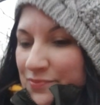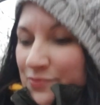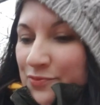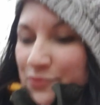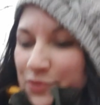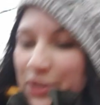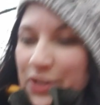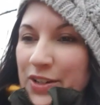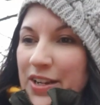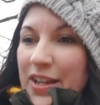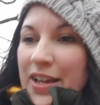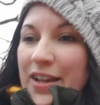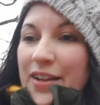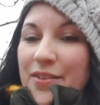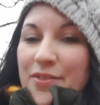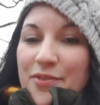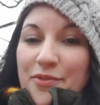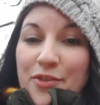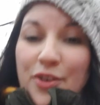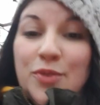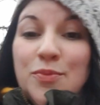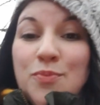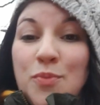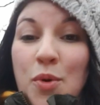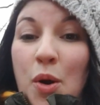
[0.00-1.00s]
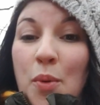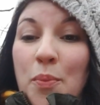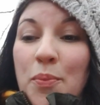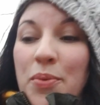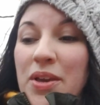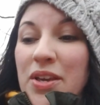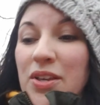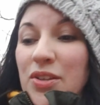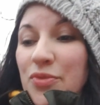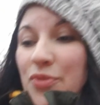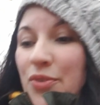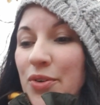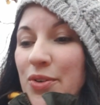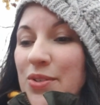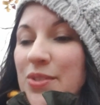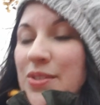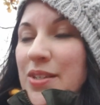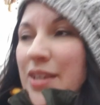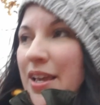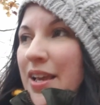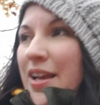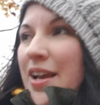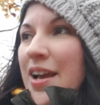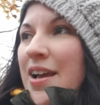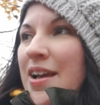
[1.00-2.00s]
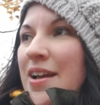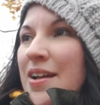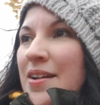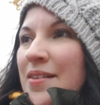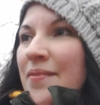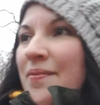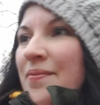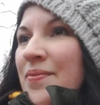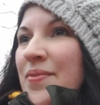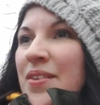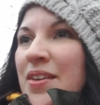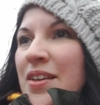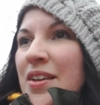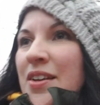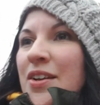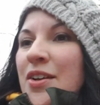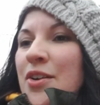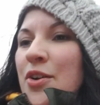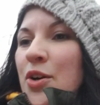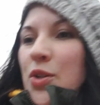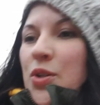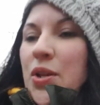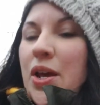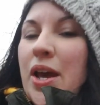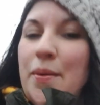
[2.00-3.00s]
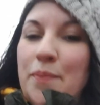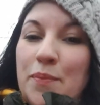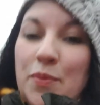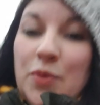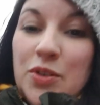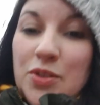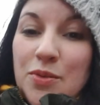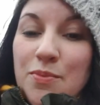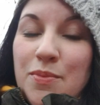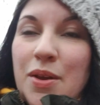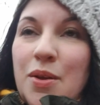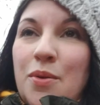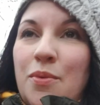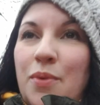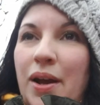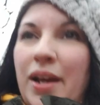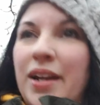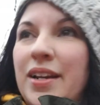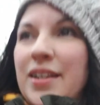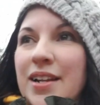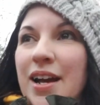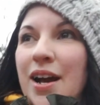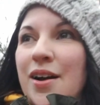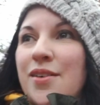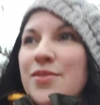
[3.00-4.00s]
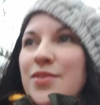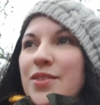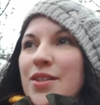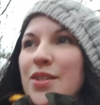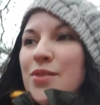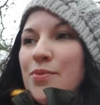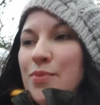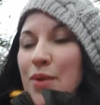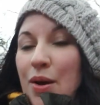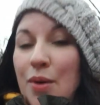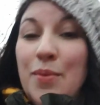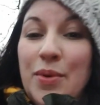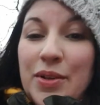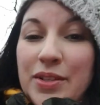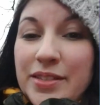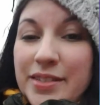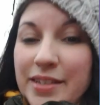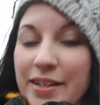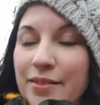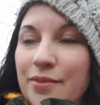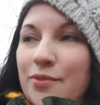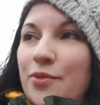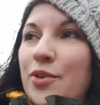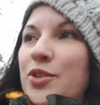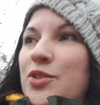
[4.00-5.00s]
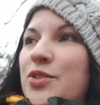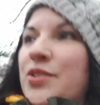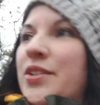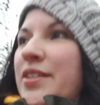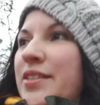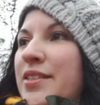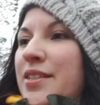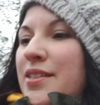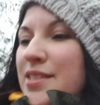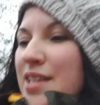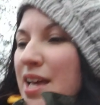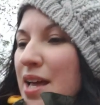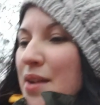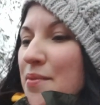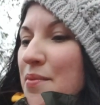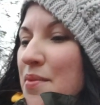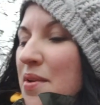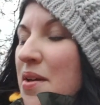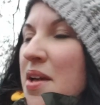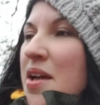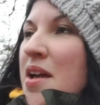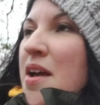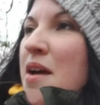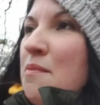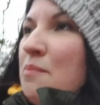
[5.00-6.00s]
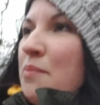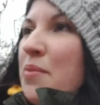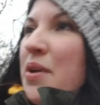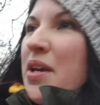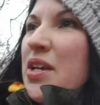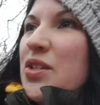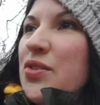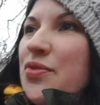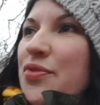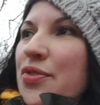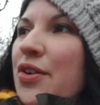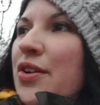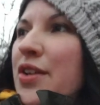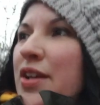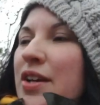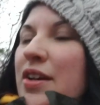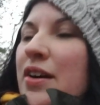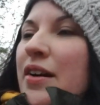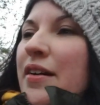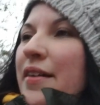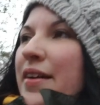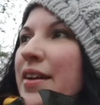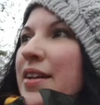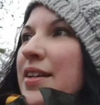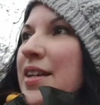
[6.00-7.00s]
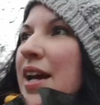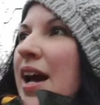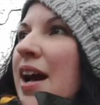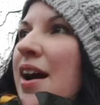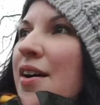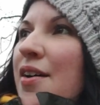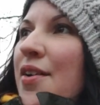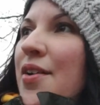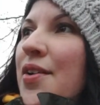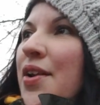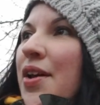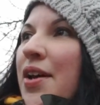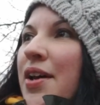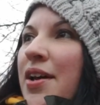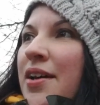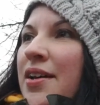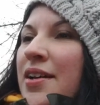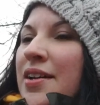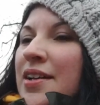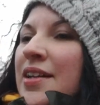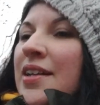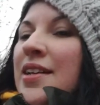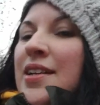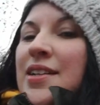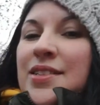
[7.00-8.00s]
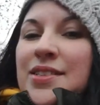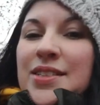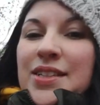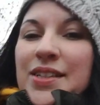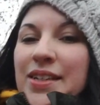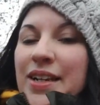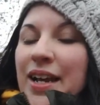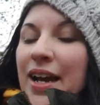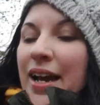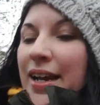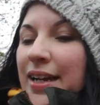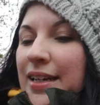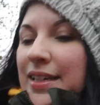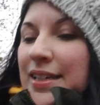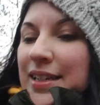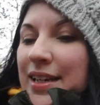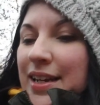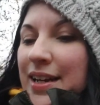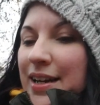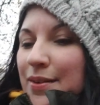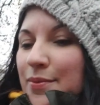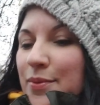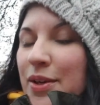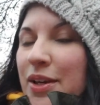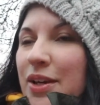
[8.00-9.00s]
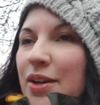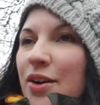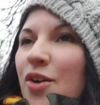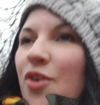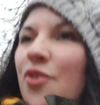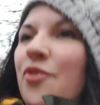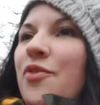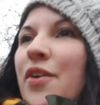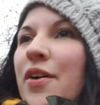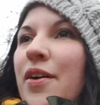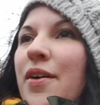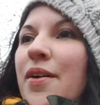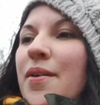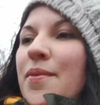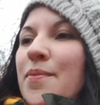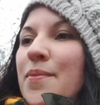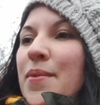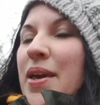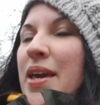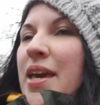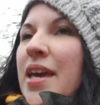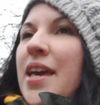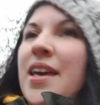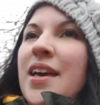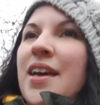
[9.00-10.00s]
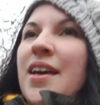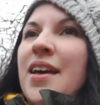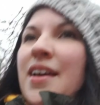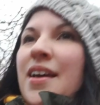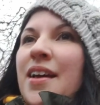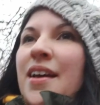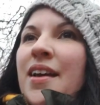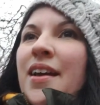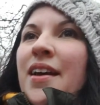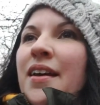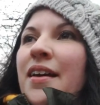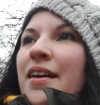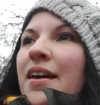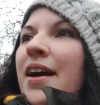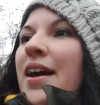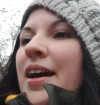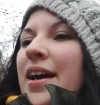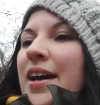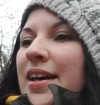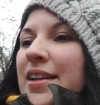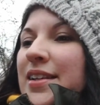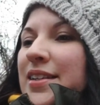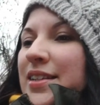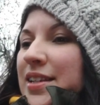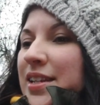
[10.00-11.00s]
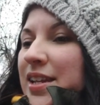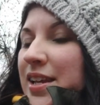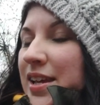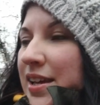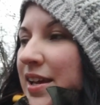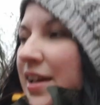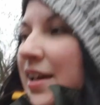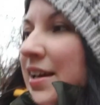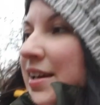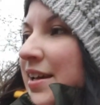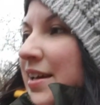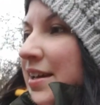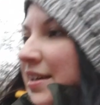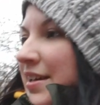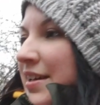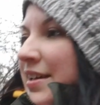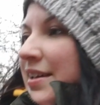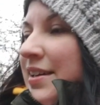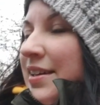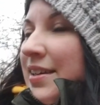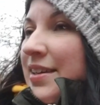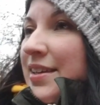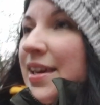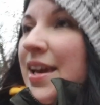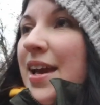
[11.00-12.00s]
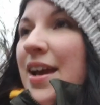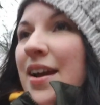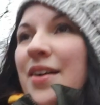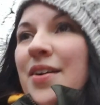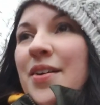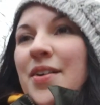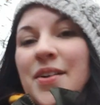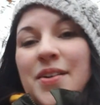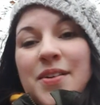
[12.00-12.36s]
What more peaceful thing could happen to me right now in this moment than watching the sun peacefully going down, the night coming over me, and yeah,